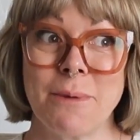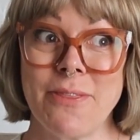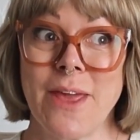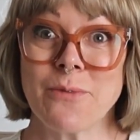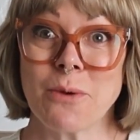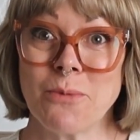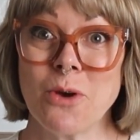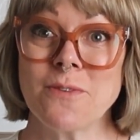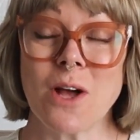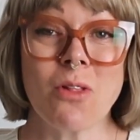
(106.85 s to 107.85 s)
But they
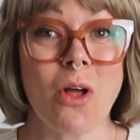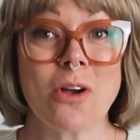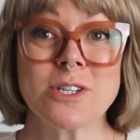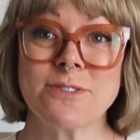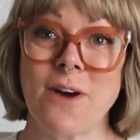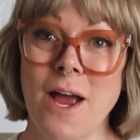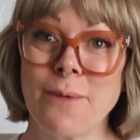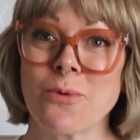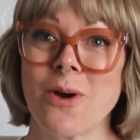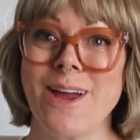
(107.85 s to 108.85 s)
removed a large
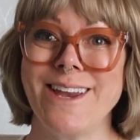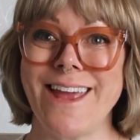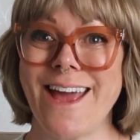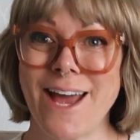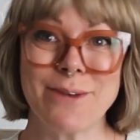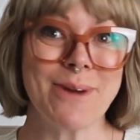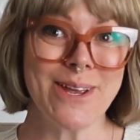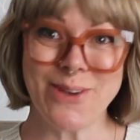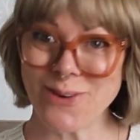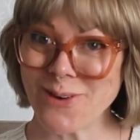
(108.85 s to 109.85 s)
fibroid and my
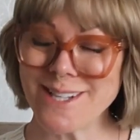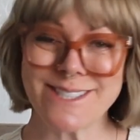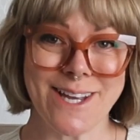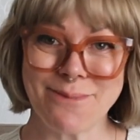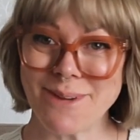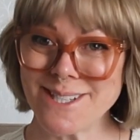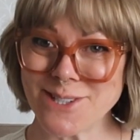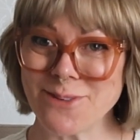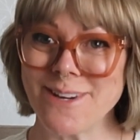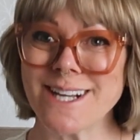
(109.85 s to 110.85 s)
uterus and my
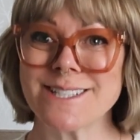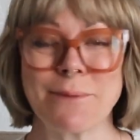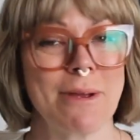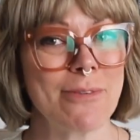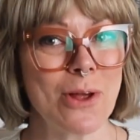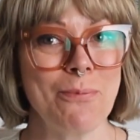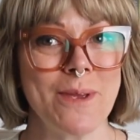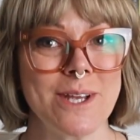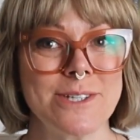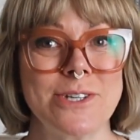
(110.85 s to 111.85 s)
cervix and my
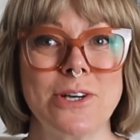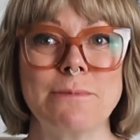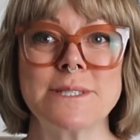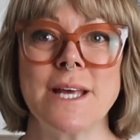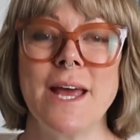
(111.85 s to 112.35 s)
fallopian tubes,